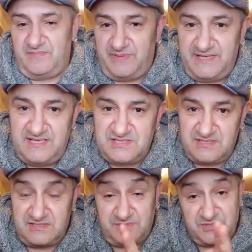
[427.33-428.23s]

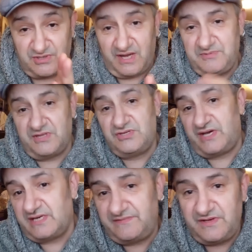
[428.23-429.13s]
Please subscribe to the
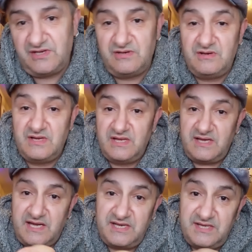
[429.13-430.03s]
channel if you're new
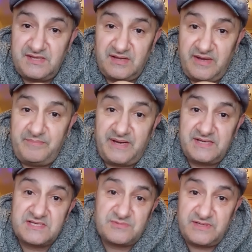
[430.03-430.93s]
and hit the like
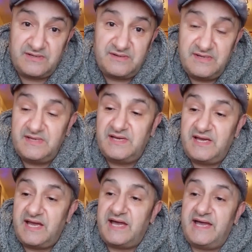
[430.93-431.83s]
button as well.
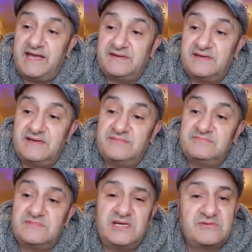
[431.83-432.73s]
And I
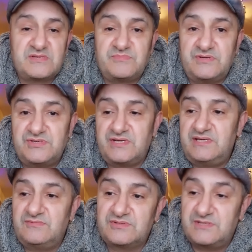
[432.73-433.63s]
always
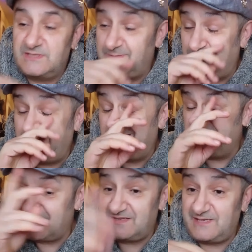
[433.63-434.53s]
appreciate you watching these
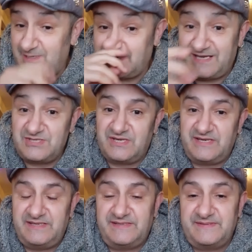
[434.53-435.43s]
videos, and I'll catch you
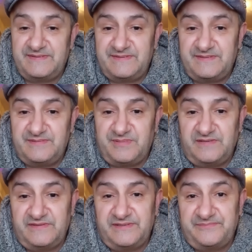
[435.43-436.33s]
later.
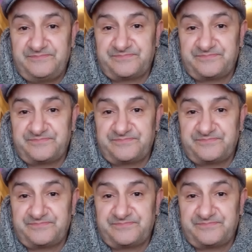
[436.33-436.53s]
Bye for now.